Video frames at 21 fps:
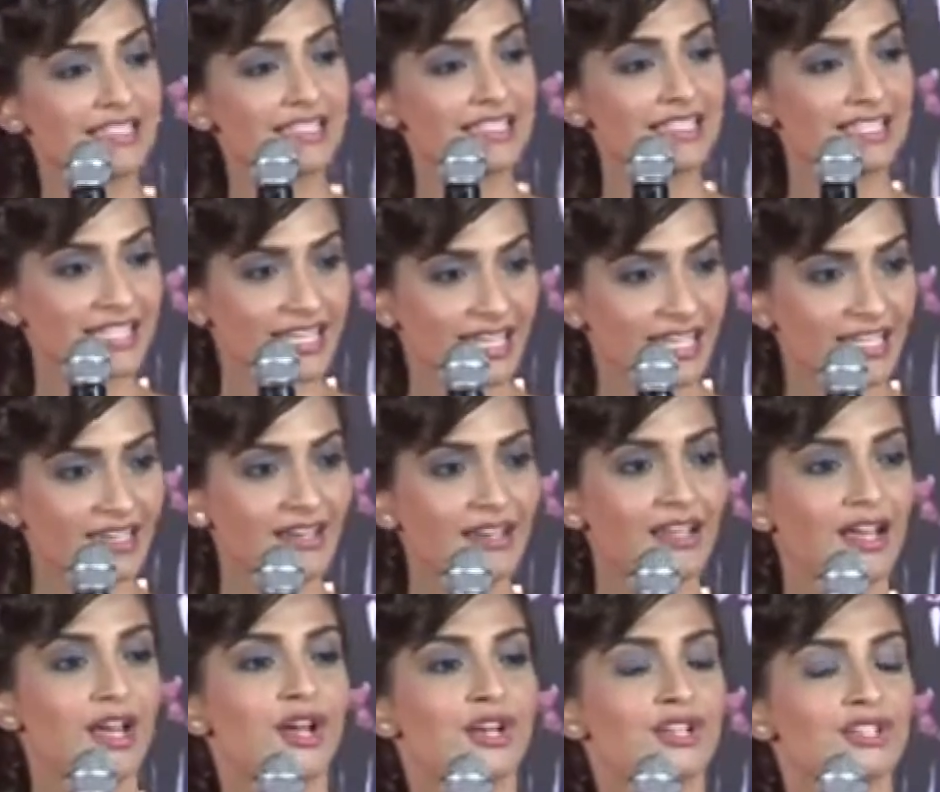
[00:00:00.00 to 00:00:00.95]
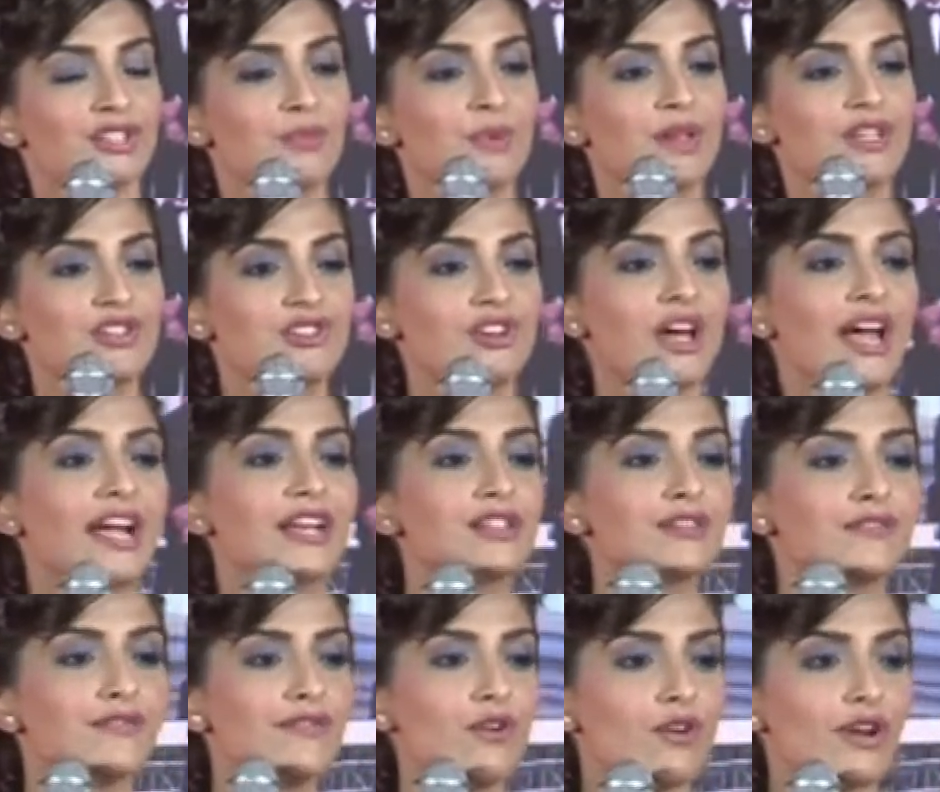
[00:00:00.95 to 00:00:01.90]
skin. So we're trying to
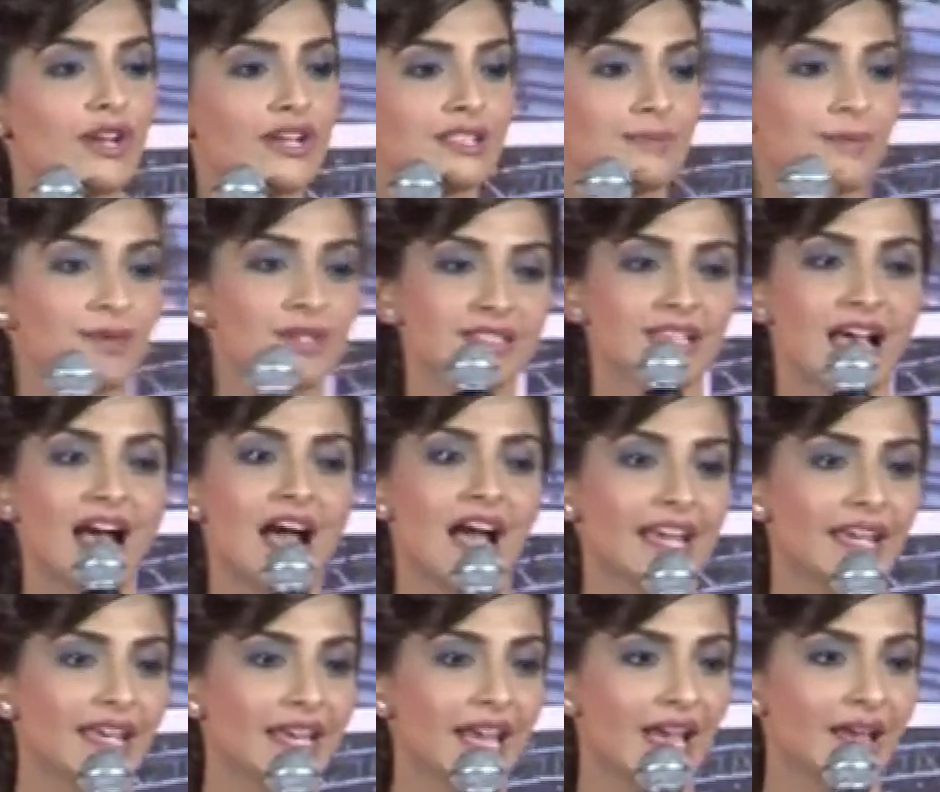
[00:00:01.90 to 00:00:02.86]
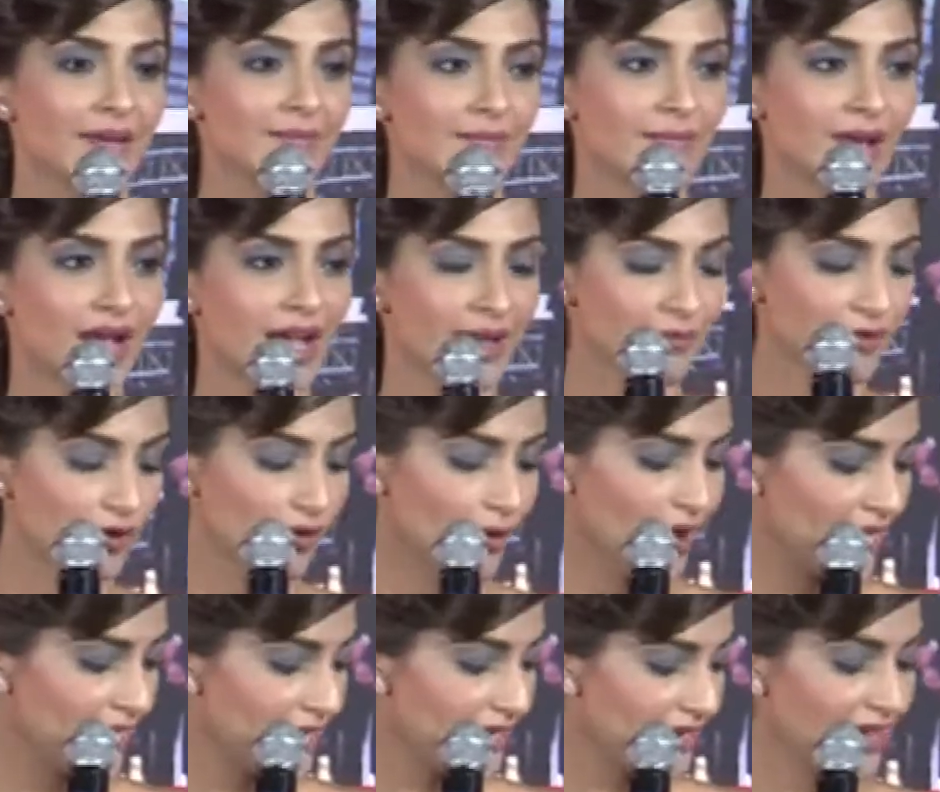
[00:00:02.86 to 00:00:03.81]
focus because I
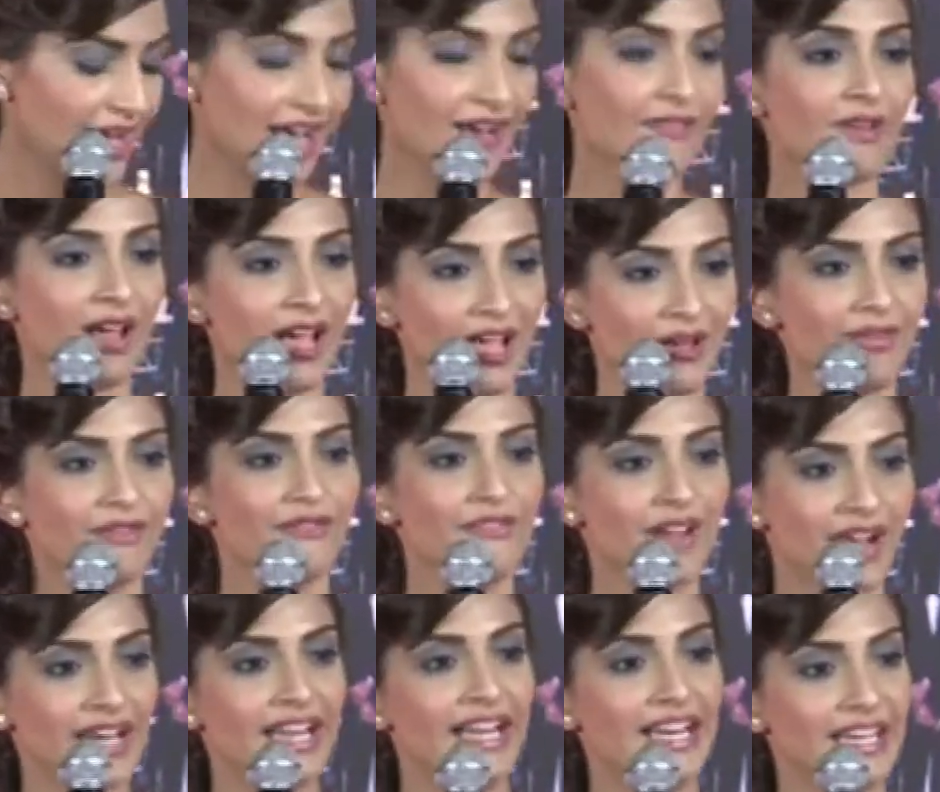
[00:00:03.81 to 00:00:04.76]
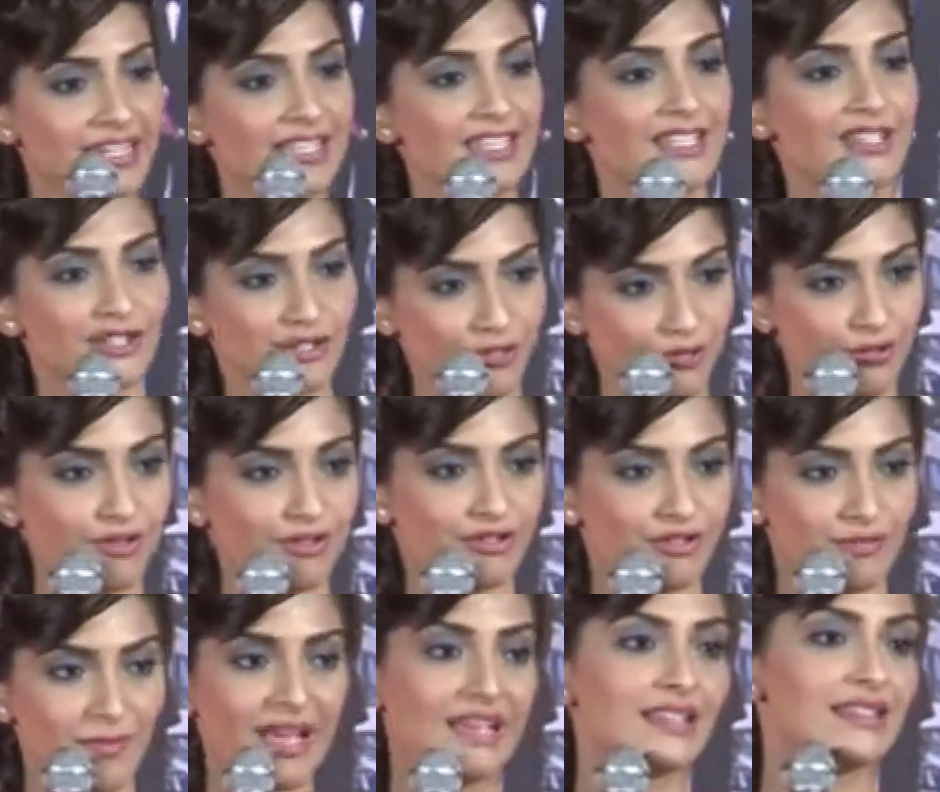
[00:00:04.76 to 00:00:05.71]
have a very Indian tone to my